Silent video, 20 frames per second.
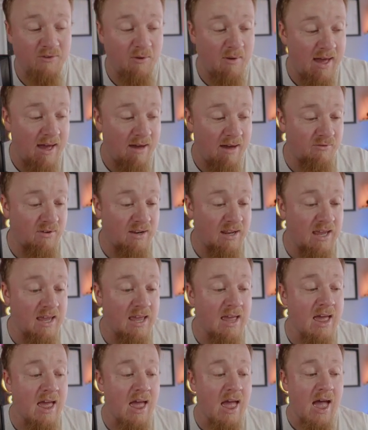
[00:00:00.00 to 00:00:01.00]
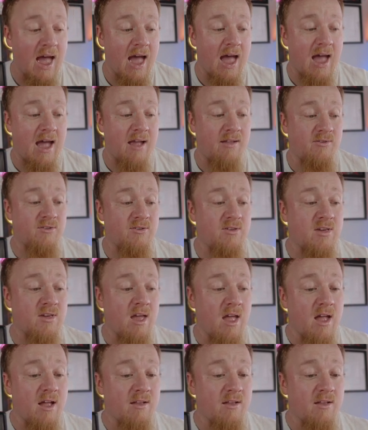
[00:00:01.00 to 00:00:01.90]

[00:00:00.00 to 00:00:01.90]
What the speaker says: if you have any. And